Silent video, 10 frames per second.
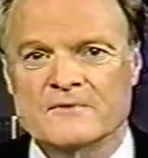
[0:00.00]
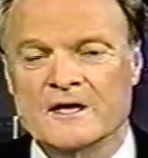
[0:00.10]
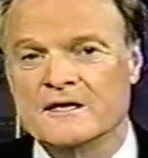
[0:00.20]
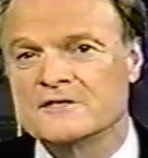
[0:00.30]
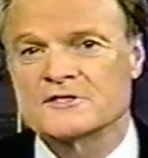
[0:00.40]

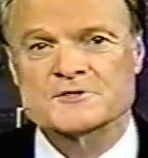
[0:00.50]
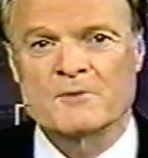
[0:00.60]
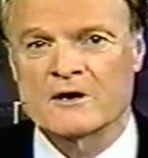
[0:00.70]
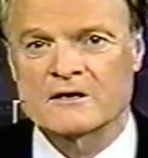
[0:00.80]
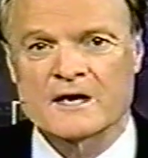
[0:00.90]
And he's a
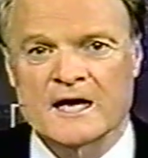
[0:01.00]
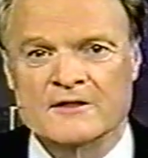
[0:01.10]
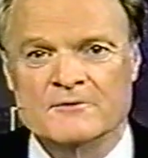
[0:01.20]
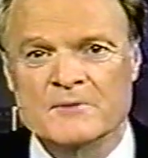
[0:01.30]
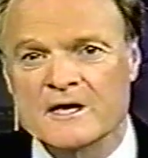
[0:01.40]
smarter guy
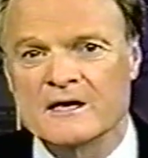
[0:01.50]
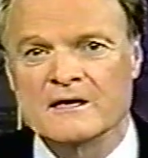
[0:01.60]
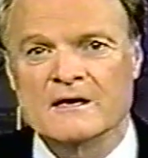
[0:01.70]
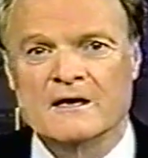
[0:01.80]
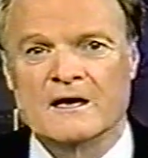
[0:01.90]
than
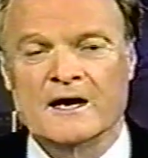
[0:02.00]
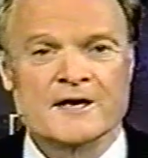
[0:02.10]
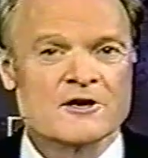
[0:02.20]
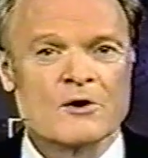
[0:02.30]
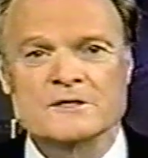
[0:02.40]
me, and I
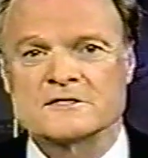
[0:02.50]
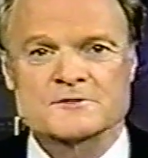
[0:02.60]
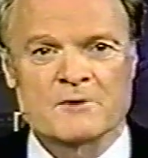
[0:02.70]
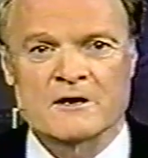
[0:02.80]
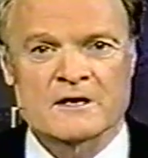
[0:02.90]
know he's a
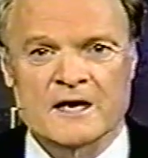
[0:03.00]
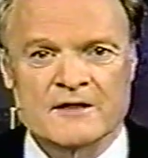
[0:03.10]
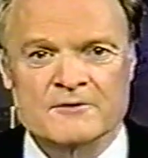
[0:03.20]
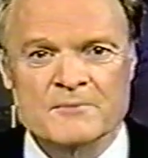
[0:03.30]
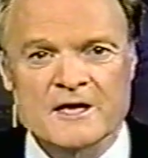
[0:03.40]
smarter guy
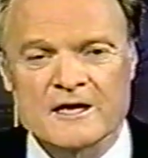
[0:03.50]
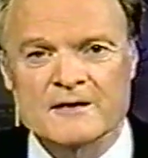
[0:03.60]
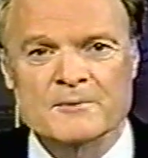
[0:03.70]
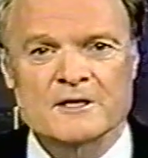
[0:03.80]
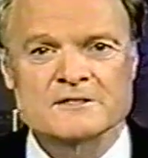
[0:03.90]
than me
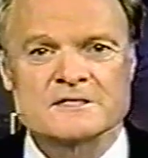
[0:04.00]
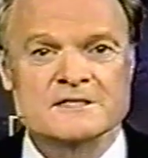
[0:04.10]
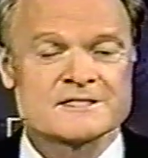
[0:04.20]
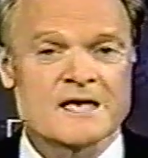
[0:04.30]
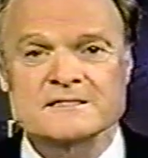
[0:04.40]
because he
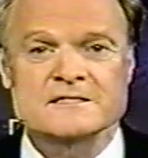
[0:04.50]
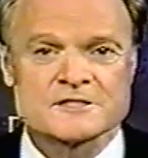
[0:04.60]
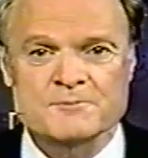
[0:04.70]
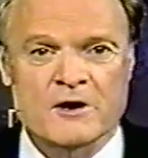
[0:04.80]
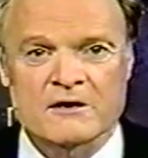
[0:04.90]
says he's a
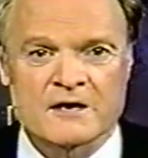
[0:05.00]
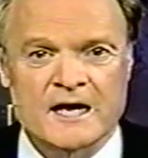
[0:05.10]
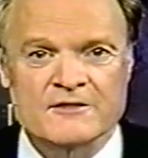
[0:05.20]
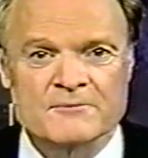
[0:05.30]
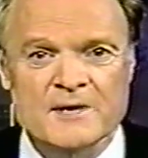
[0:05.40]
smarter
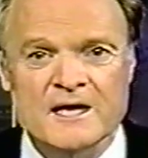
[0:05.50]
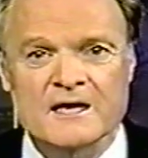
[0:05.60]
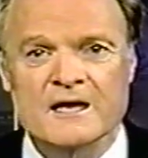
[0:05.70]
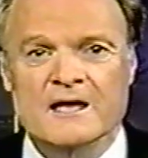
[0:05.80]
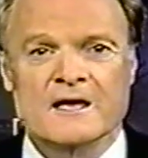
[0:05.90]
guy than
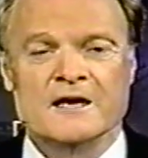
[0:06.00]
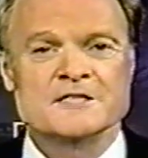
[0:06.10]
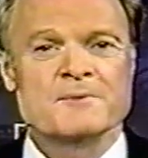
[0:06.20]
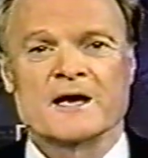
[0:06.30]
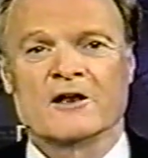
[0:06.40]
me, and
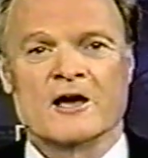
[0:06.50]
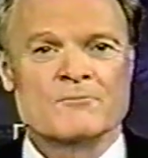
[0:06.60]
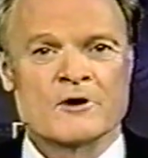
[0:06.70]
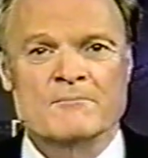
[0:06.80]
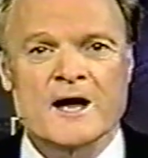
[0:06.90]
he's made a lot
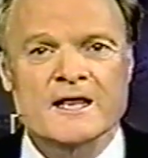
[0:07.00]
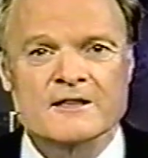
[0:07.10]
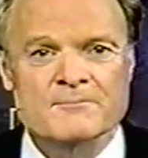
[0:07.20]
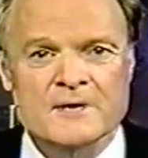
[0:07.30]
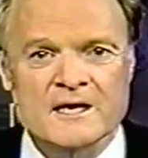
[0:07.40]
more money
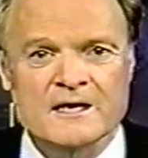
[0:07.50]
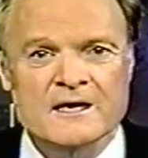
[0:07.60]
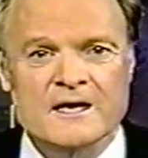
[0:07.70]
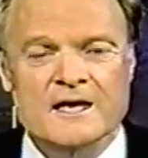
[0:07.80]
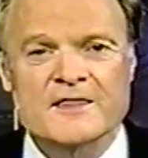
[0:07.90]
than me,
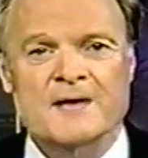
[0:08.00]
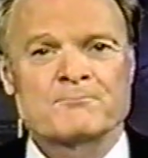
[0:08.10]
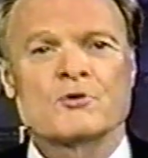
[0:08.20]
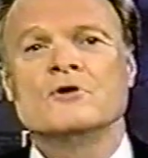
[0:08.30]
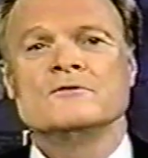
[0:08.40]
and that
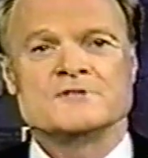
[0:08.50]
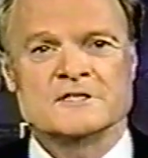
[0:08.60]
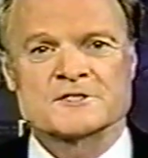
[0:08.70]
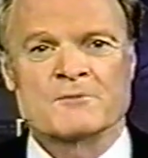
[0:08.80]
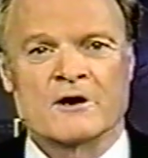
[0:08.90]
proves
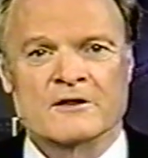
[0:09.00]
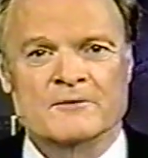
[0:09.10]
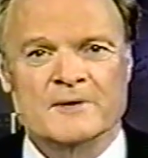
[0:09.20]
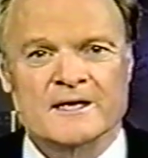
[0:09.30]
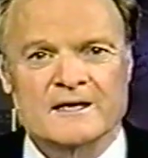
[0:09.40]
he's smarter than me.